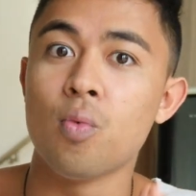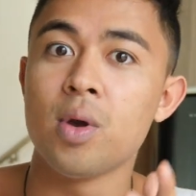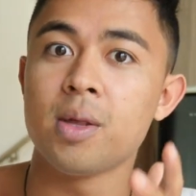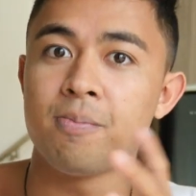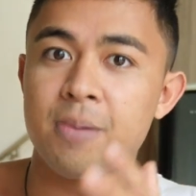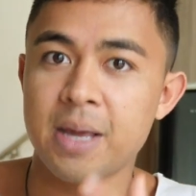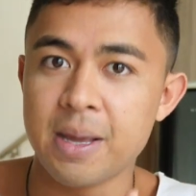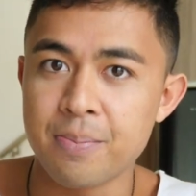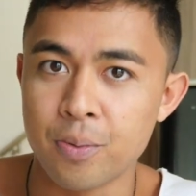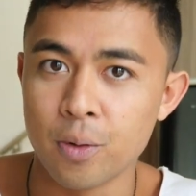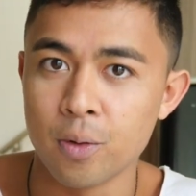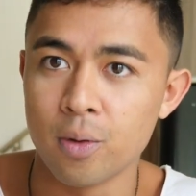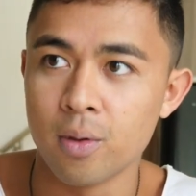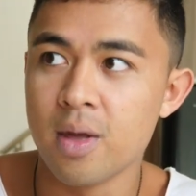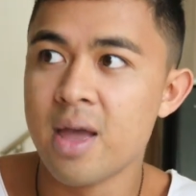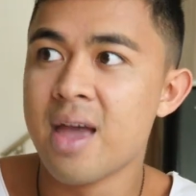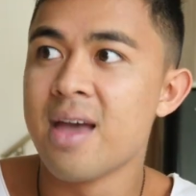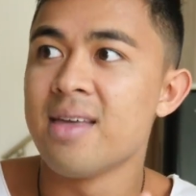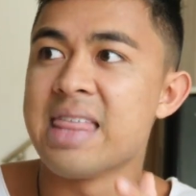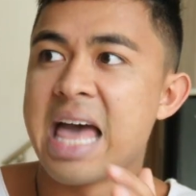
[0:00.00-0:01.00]
with
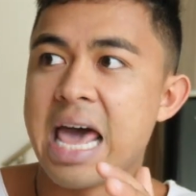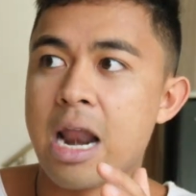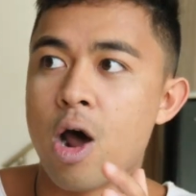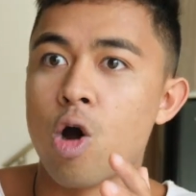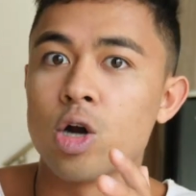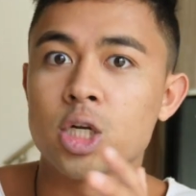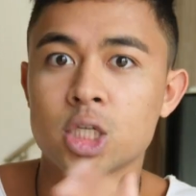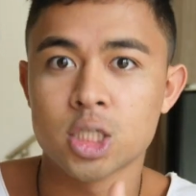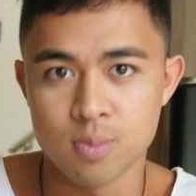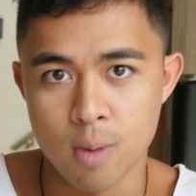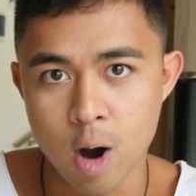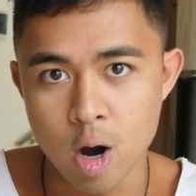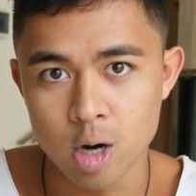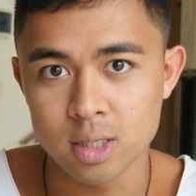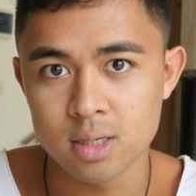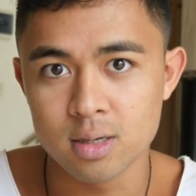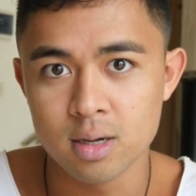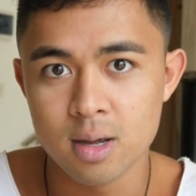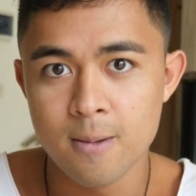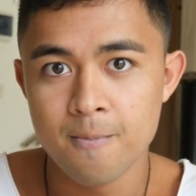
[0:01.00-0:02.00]
people that are
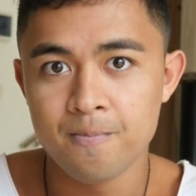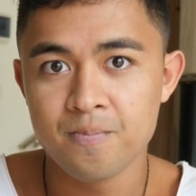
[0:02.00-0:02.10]
smart.